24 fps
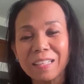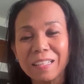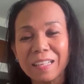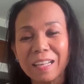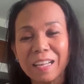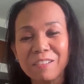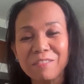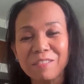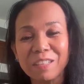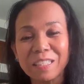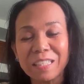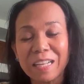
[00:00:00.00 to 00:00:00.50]

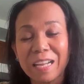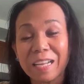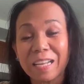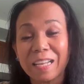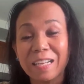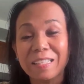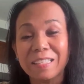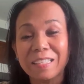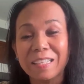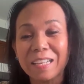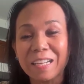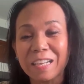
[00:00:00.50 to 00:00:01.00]
I wish I can
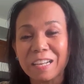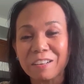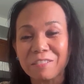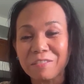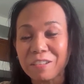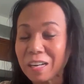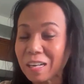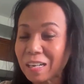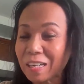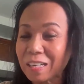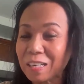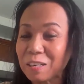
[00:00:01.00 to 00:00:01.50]
say it
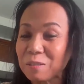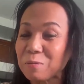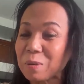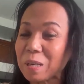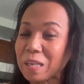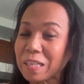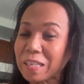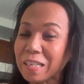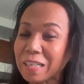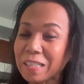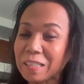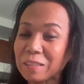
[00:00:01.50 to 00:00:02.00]
correctly.
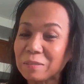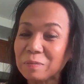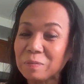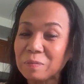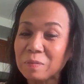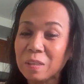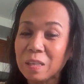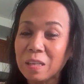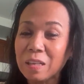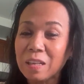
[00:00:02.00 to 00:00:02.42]
Welcome.